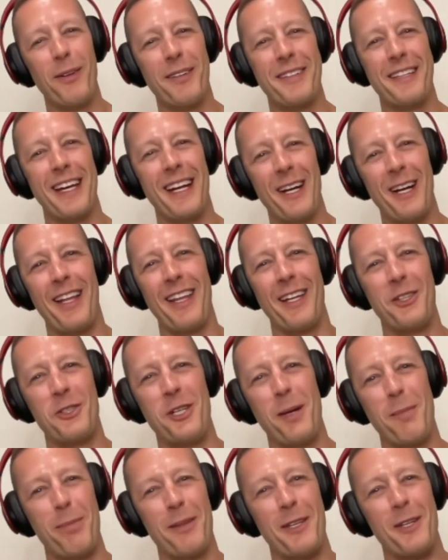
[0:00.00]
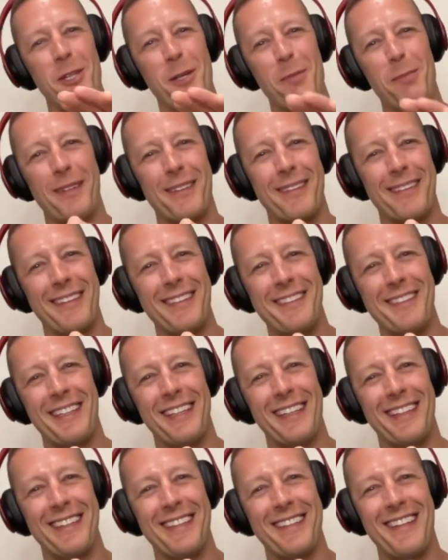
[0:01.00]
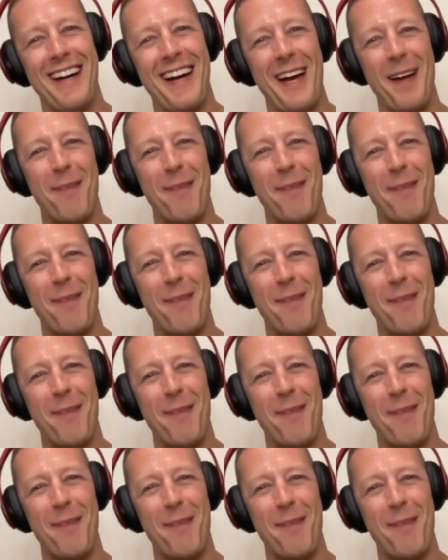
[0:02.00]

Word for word: standing on a ship and the ship was listing at the time.